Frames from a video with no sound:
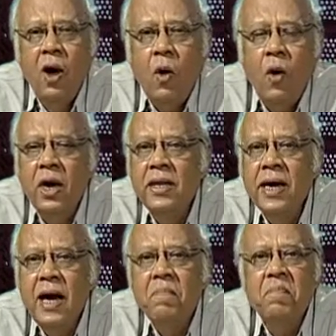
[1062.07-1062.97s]
all other
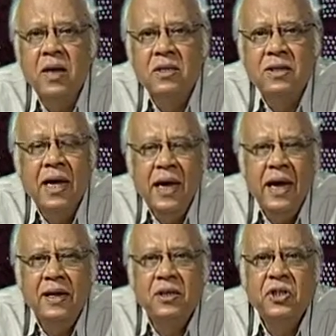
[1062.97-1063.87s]
governments
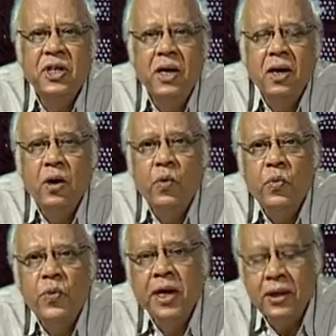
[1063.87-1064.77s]
in sheer
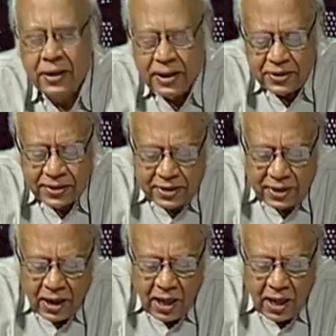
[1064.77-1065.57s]
wickedness,